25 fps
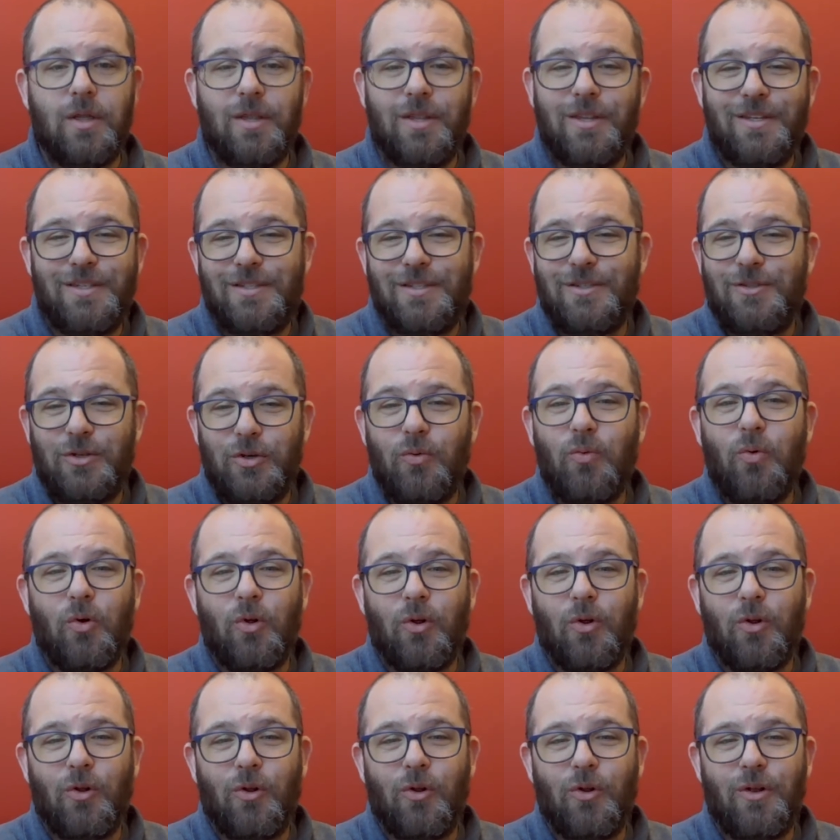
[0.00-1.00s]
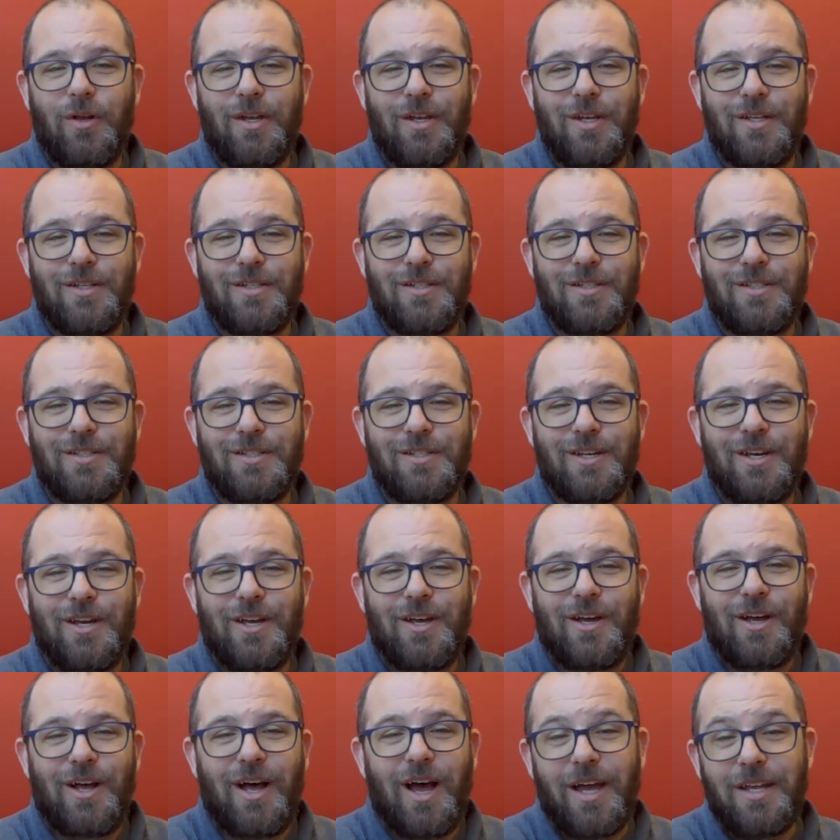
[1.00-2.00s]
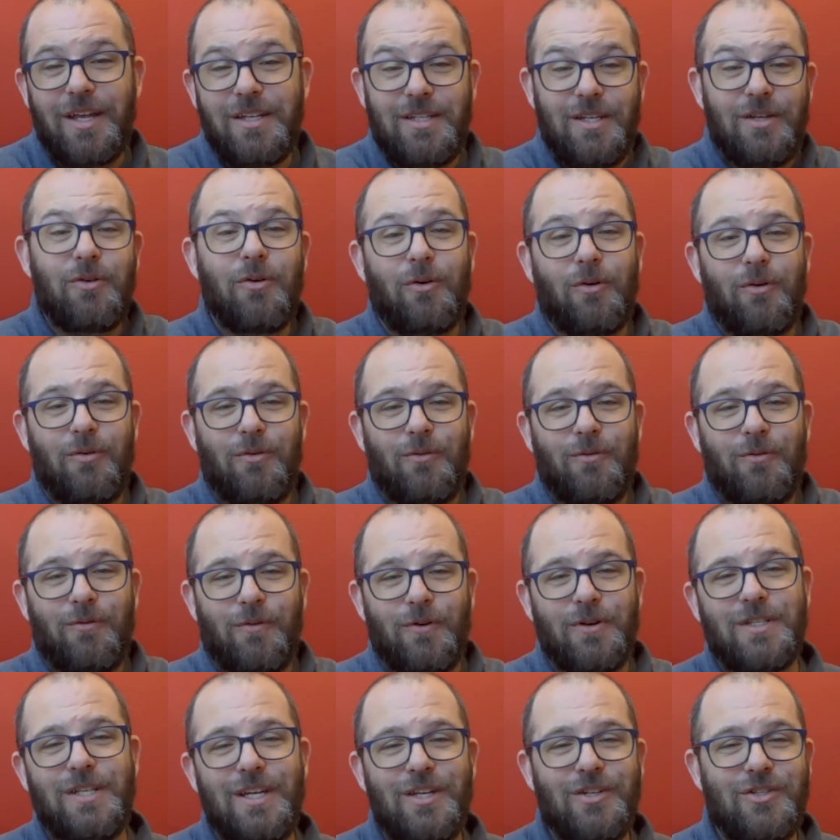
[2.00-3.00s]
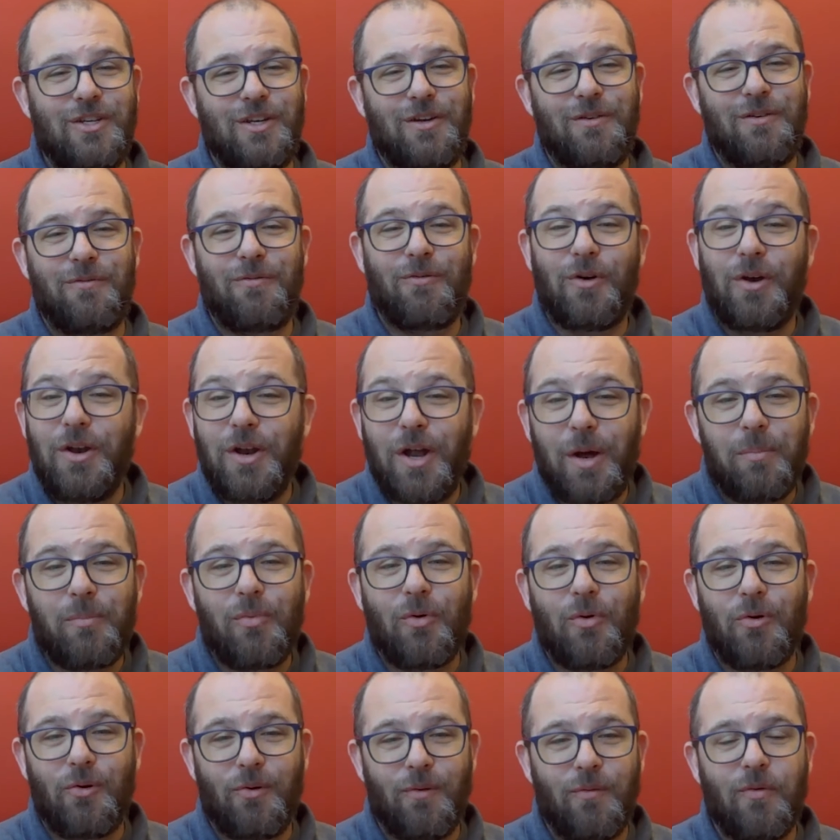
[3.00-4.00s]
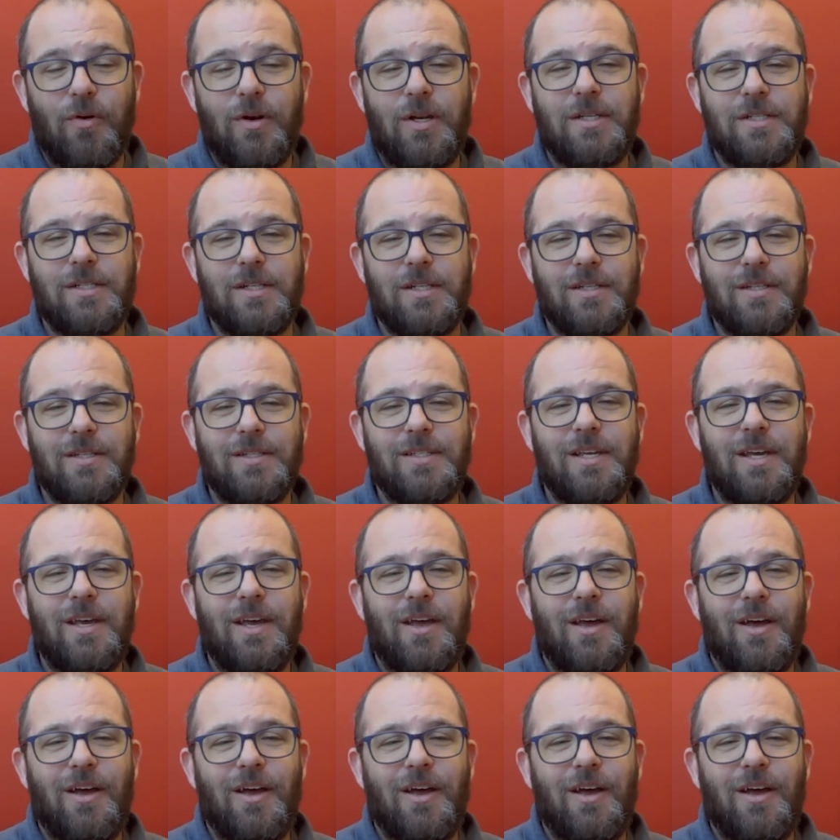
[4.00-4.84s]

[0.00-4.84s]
This tool is ideal for teaching for a number of reasons.